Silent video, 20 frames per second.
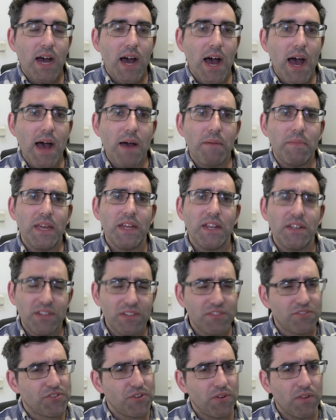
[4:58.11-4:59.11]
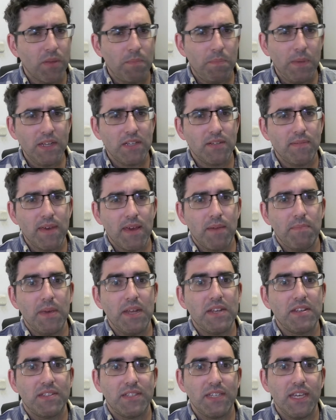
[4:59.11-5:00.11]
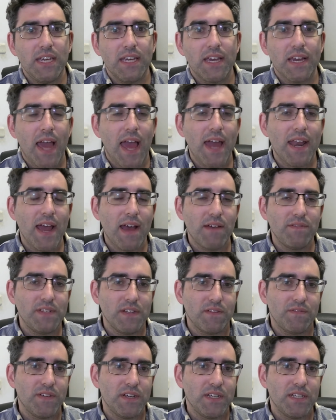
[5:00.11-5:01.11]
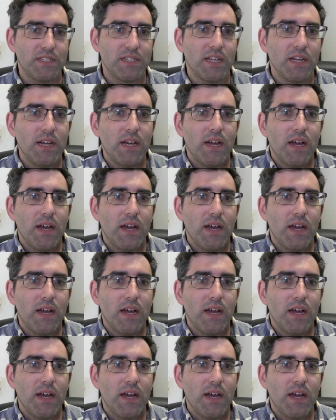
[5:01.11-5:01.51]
It is true that B2B and B2C can have different